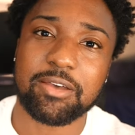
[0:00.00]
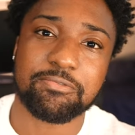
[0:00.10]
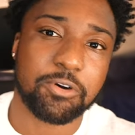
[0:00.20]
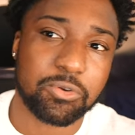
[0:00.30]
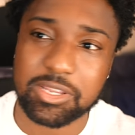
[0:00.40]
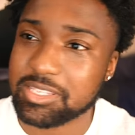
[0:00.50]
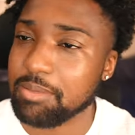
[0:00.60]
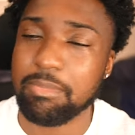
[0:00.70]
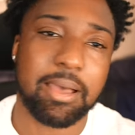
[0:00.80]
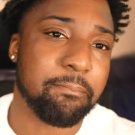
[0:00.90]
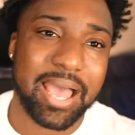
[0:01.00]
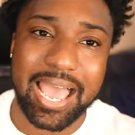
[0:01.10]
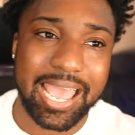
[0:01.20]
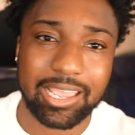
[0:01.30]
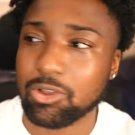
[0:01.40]
phone is in my
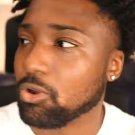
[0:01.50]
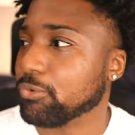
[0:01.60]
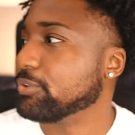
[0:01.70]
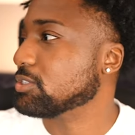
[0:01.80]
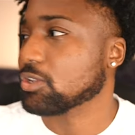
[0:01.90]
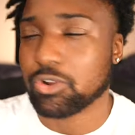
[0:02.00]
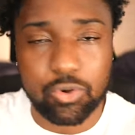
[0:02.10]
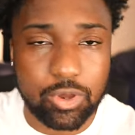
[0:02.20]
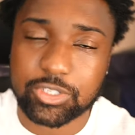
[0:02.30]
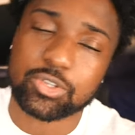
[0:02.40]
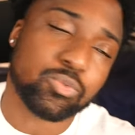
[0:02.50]
bag or if it's across the